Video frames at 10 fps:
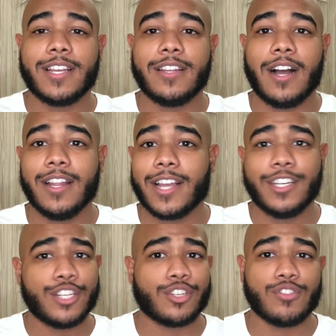
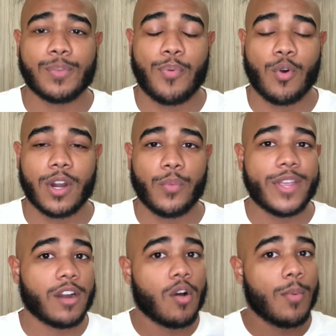unconditional support.
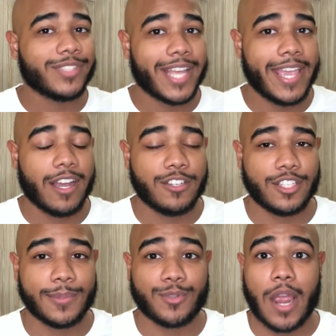We are almost at 800
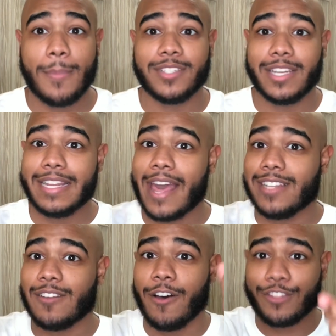subscribers, and that
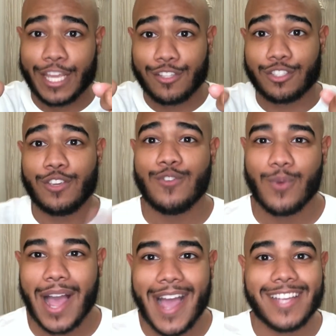is all thanks to you
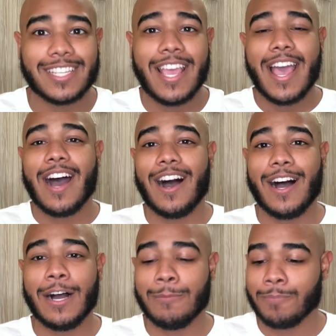guys.
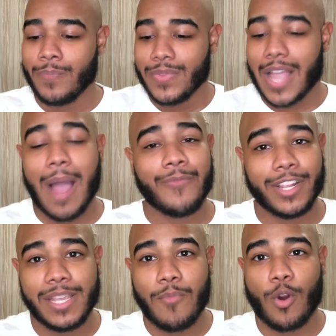I'm
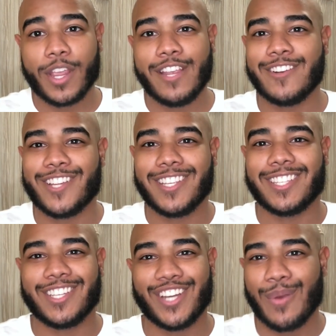really more here
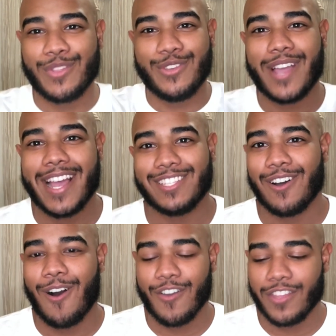just to share with you guys
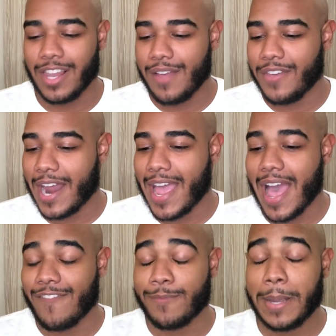all the love that I
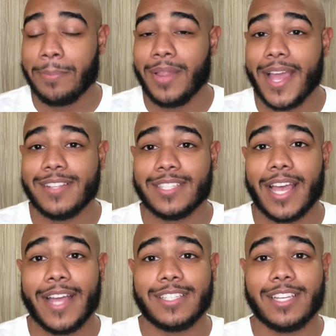have for my plants,
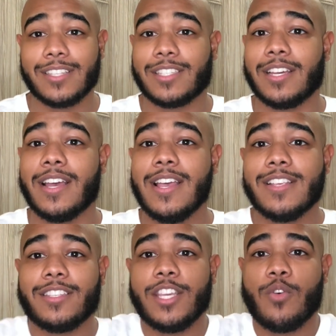and just to
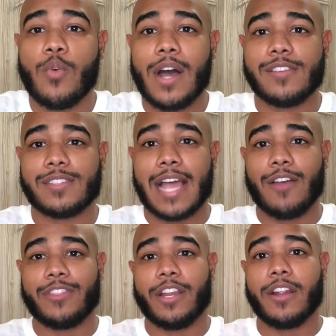see who else
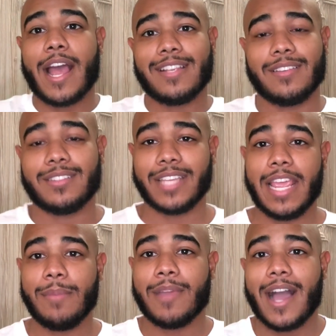out there has the
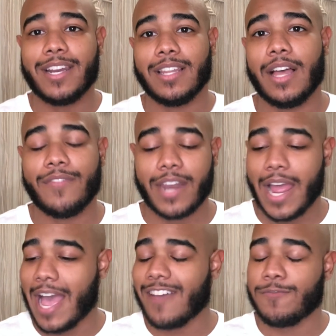same kind of love that
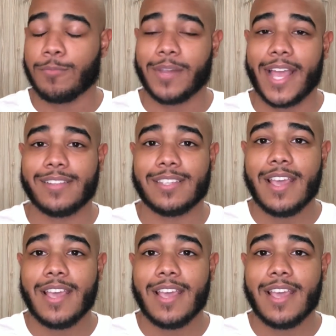I have for plants,